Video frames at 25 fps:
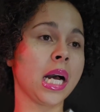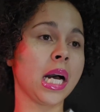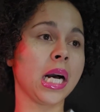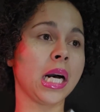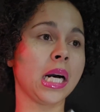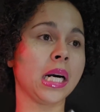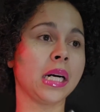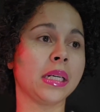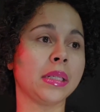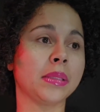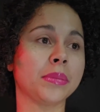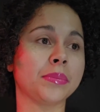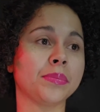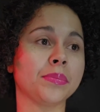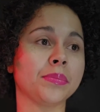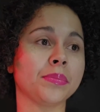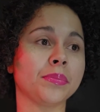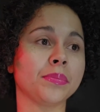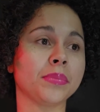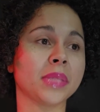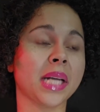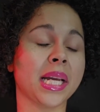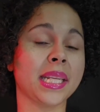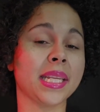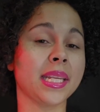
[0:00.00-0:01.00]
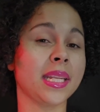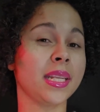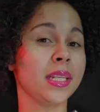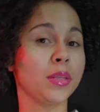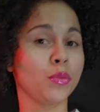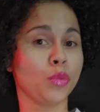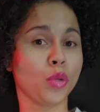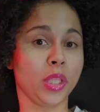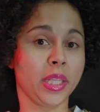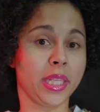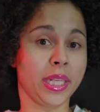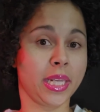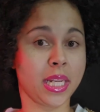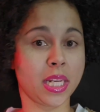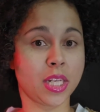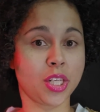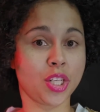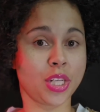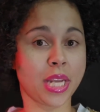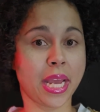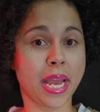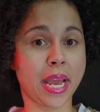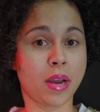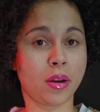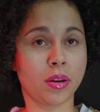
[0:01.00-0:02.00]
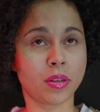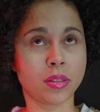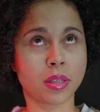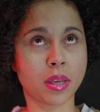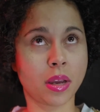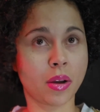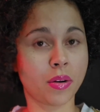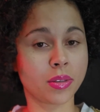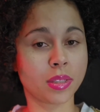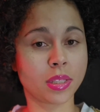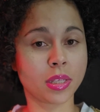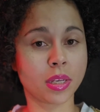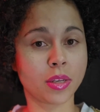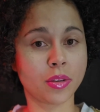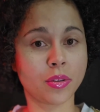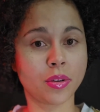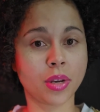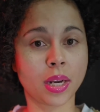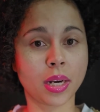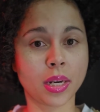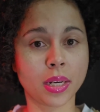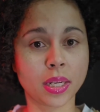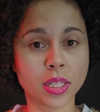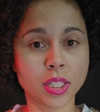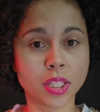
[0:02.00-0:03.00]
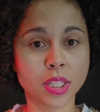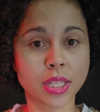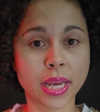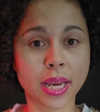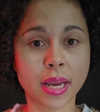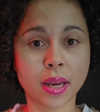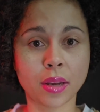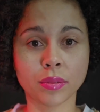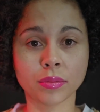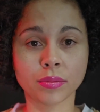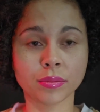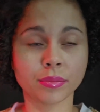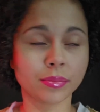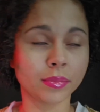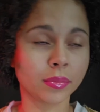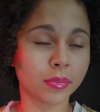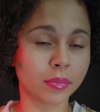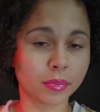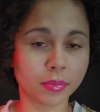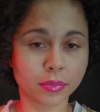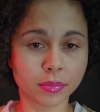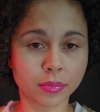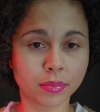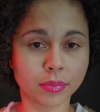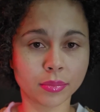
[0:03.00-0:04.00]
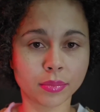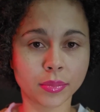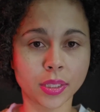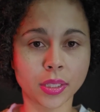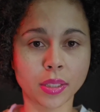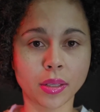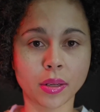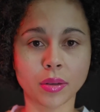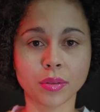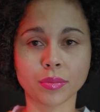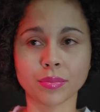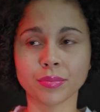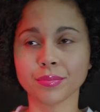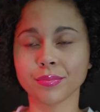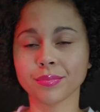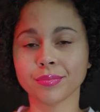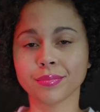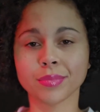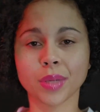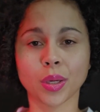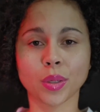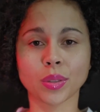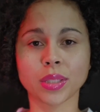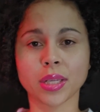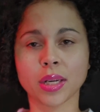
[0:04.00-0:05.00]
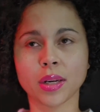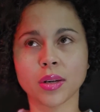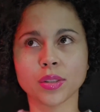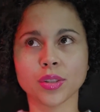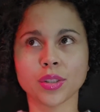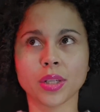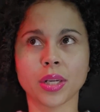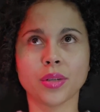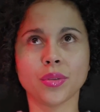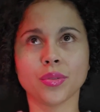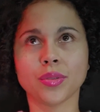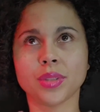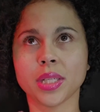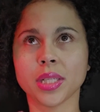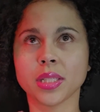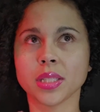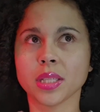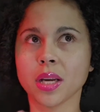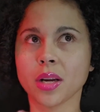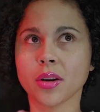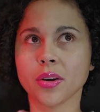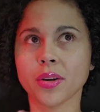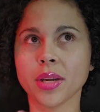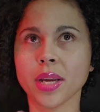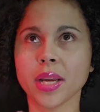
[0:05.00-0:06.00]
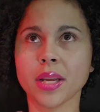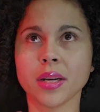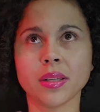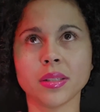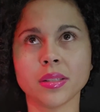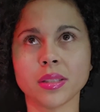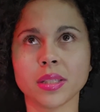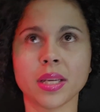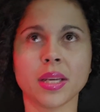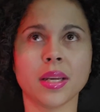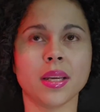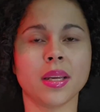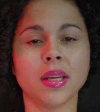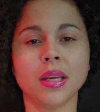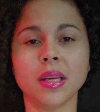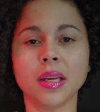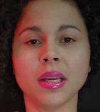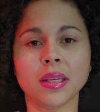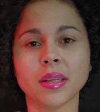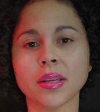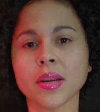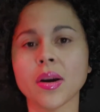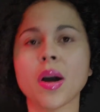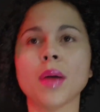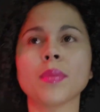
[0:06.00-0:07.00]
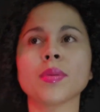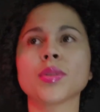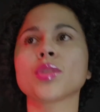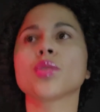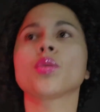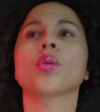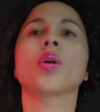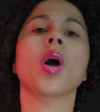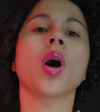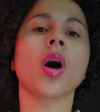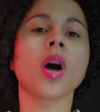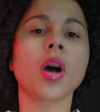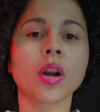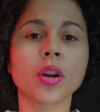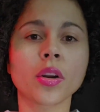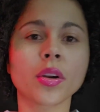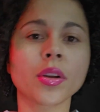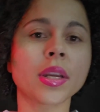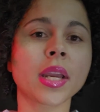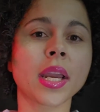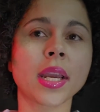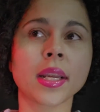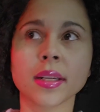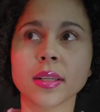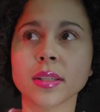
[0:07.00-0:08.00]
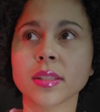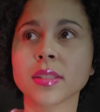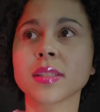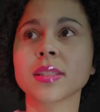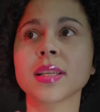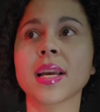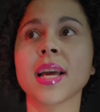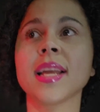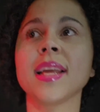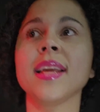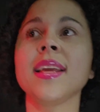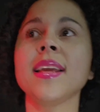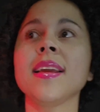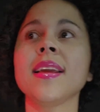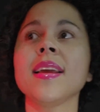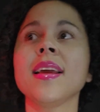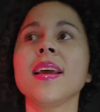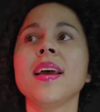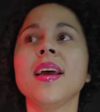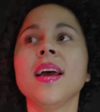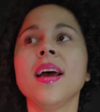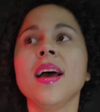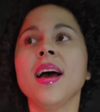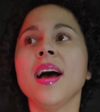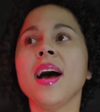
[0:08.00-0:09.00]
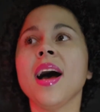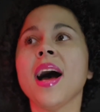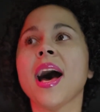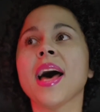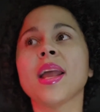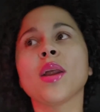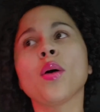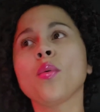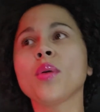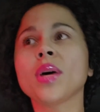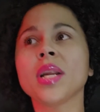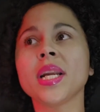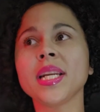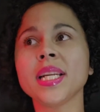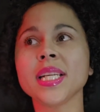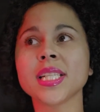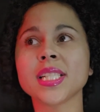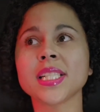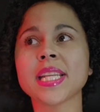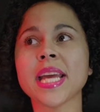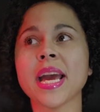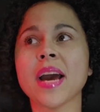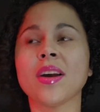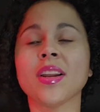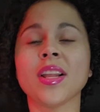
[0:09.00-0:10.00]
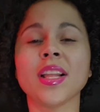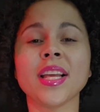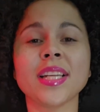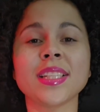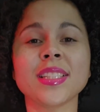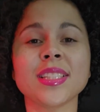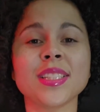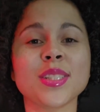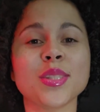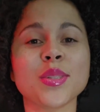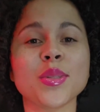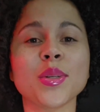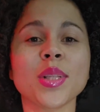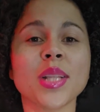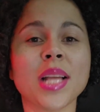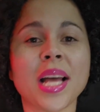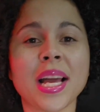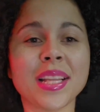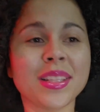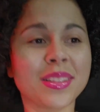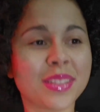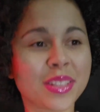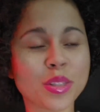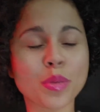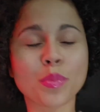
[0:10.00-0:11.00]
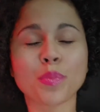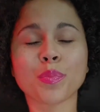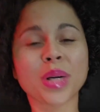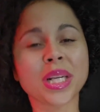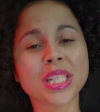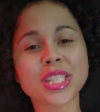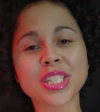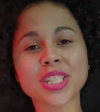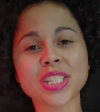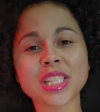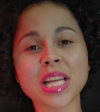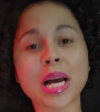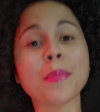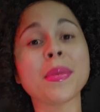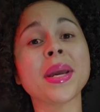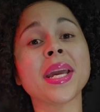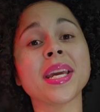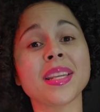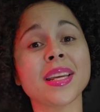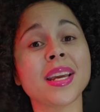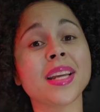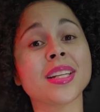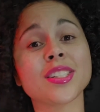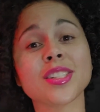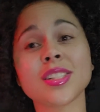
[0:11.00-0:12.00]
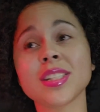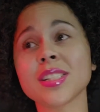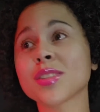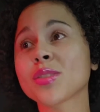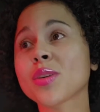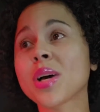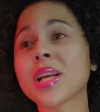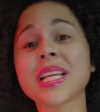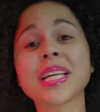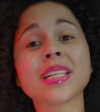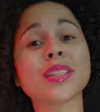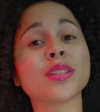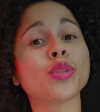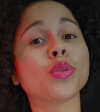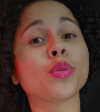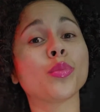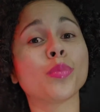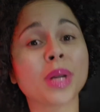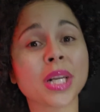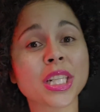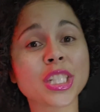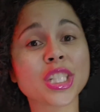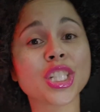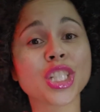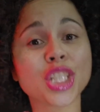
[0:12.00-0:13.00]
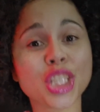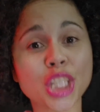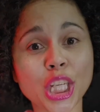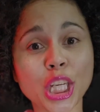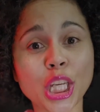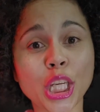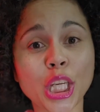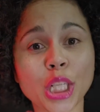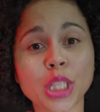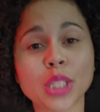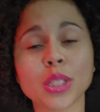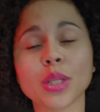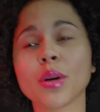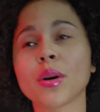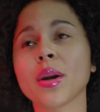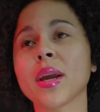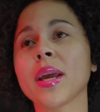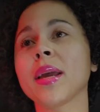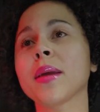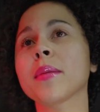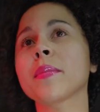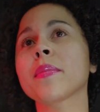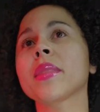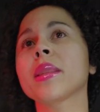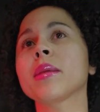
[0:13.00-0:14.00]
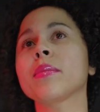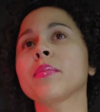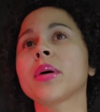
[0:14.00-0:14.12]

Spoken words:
I didn't really niche down, because they always tell you got to niche down. You know, I was like, oh, should I do TikTok creators? Like, no, I'm just doing all creators. I don't want to niche down. I like to do, there's a bunch of, I'm ADHD, so I like to do a bunch of shit. Okay.